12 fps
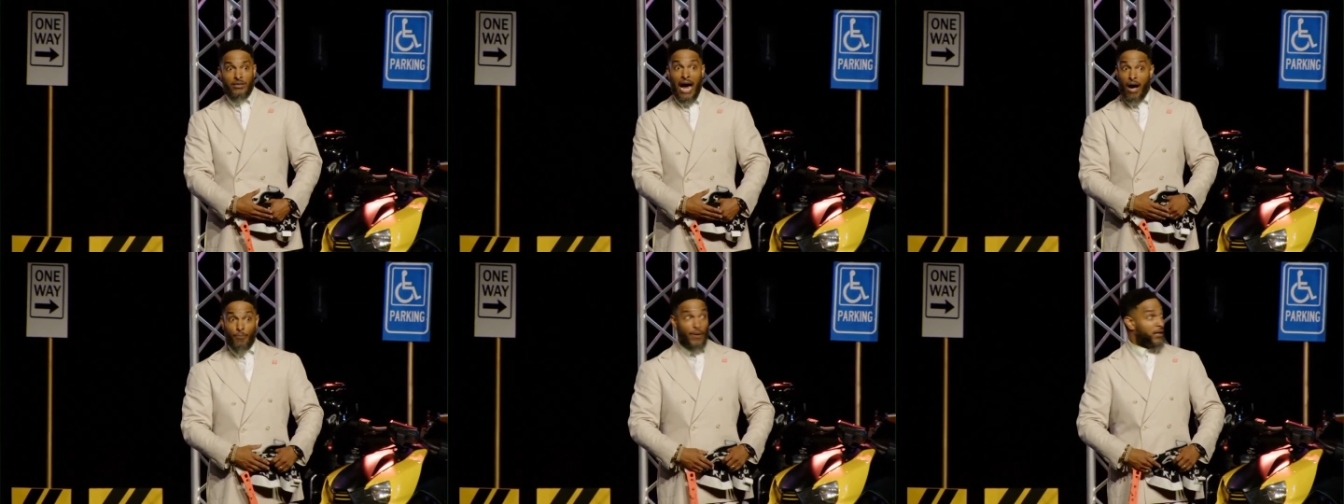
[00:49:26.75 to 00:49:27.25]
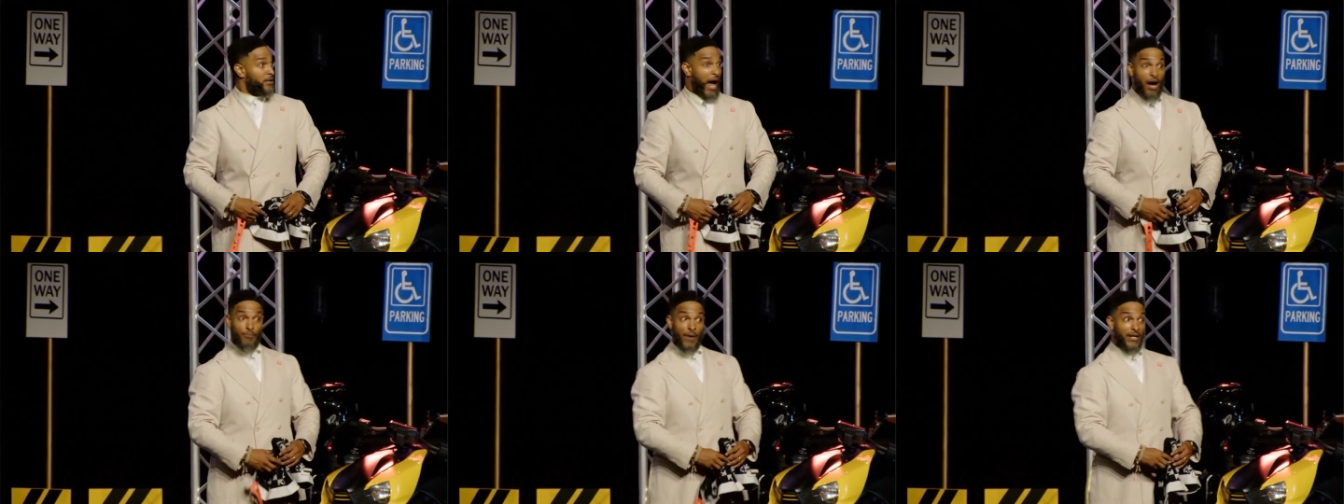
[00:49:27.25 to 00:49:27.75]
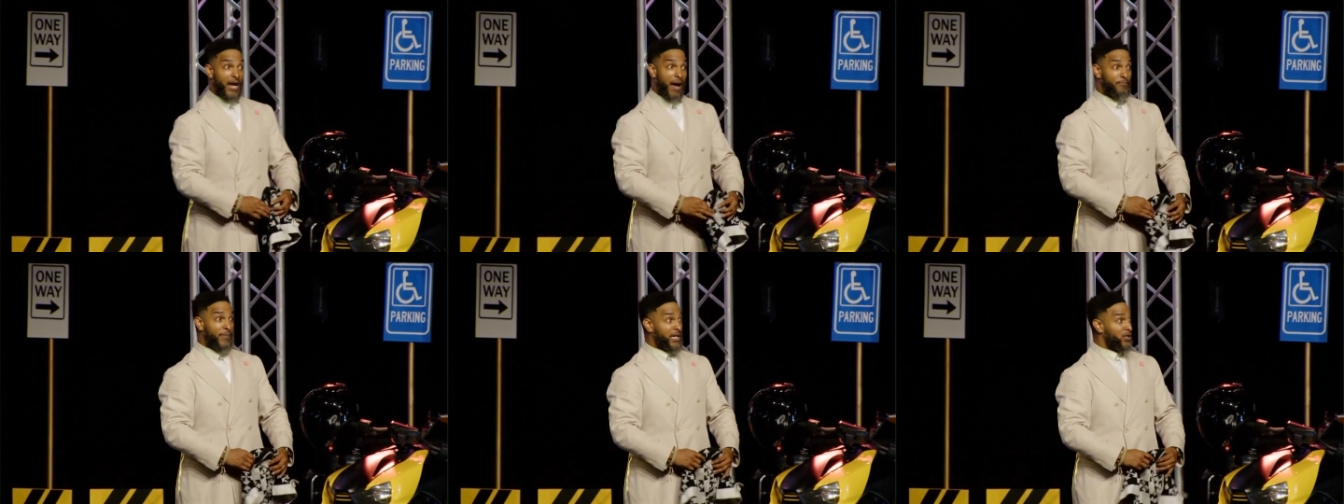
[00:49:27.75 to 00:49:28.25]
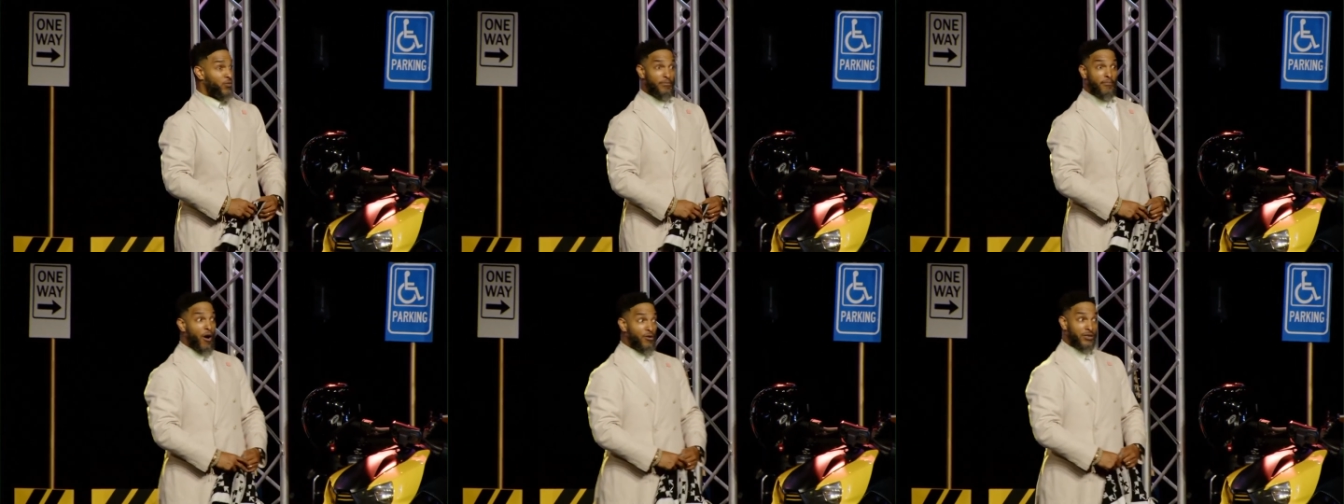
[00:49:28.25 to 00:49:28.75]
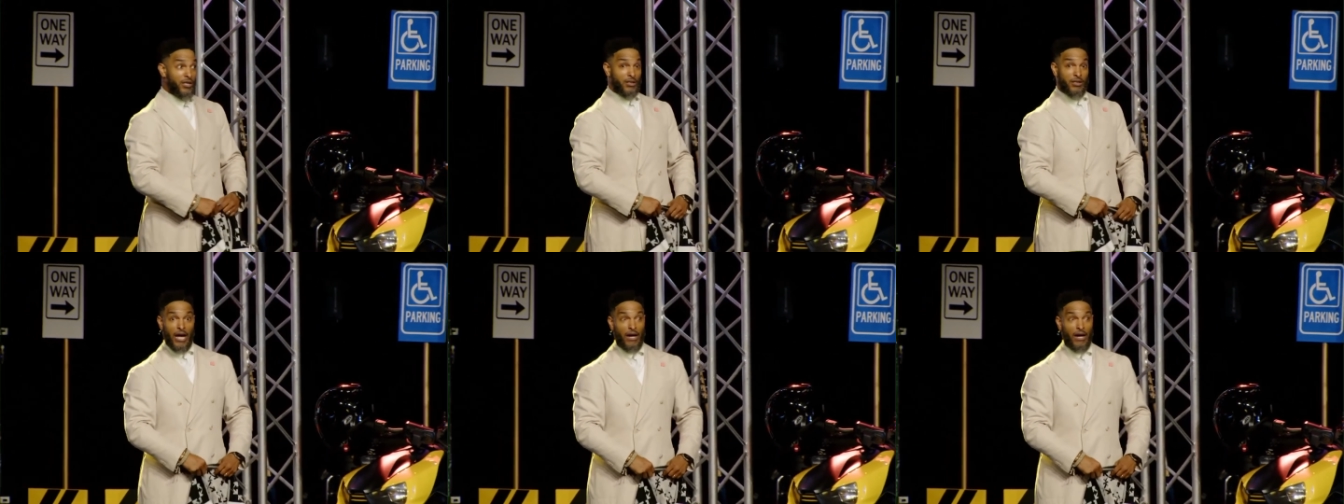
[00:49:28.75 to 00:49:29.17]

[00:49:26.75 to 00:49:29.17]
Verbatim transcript: y'all bet, y'all better not mess with Moses now.